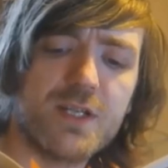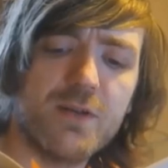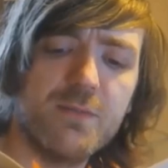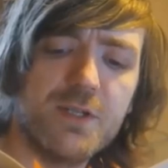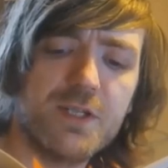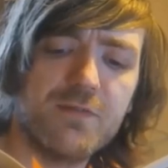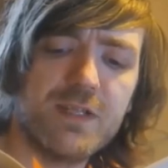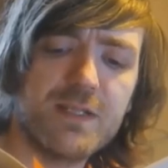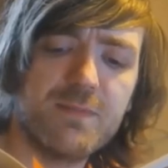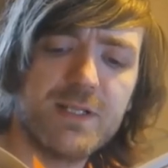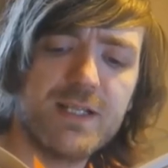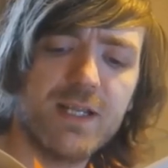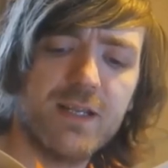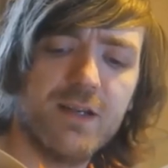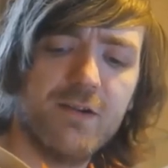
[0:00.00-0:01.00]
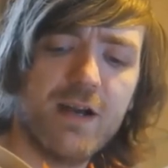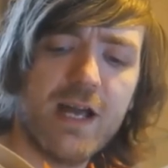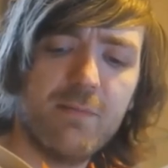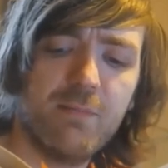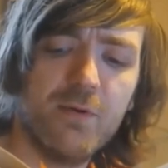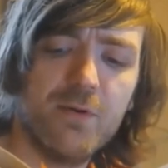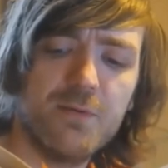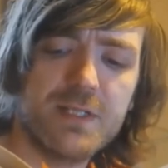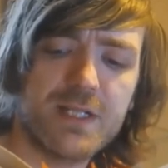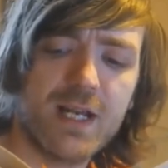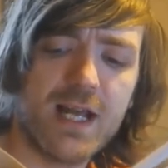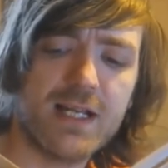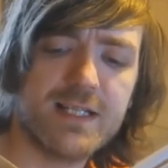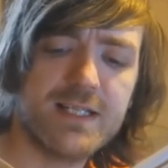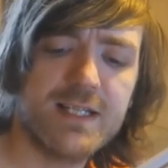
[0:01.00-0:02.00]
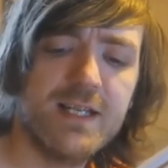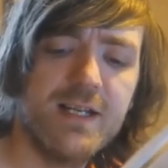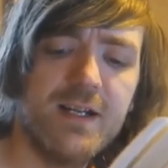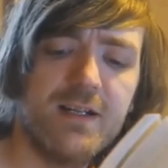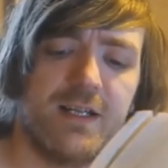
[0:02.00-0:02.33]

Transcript: that so much of this particular airport was glass.